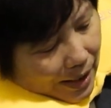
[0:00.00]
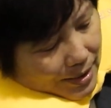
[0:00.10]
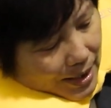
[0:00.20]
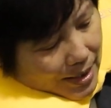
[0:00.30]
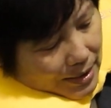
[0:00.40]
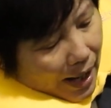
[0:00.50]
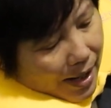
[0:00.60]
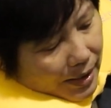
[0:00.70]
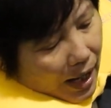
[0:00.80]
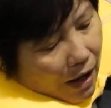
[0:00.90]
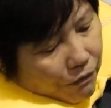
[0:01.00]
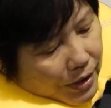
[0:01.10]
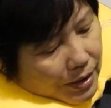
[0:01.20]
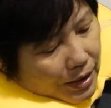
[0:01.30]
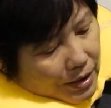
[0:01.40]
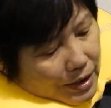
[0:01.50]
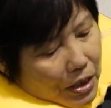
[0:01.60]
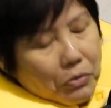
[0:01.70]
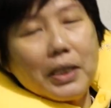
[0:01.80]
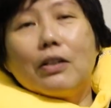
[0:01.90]
I says uncover the
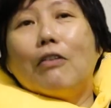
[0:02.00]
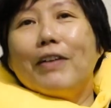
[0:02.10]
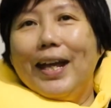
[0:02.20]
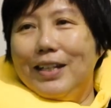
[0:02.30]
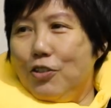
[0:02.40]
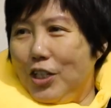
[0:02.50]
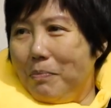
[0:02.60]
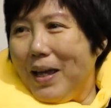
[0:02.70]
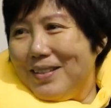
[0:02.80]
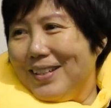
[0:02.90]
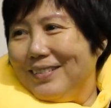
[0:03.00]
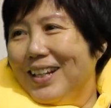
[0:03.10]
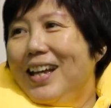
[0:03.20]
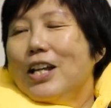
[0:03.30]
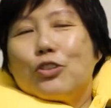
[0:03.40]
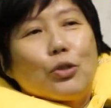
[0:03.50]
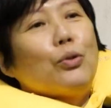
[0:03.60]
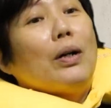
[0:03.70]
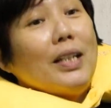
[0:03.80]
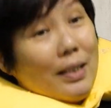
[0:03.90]
secret of energy medicine.
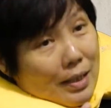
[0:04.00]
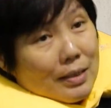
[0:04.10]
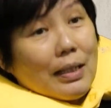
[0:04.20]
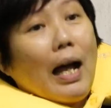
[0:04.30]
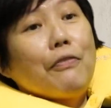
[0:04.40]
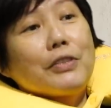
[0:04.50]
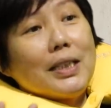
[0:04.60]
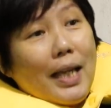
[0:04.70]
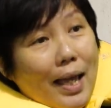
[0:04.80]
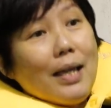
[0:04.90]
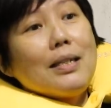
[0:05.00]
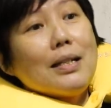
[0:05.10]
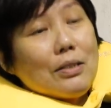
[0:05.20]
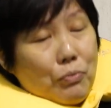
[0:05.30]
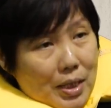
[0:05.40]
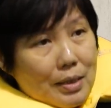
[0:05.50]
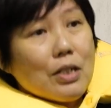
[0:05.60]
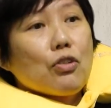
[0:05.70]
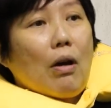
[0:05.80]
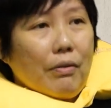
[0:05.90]
So it is after 8 years
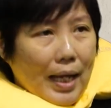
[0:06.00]
research on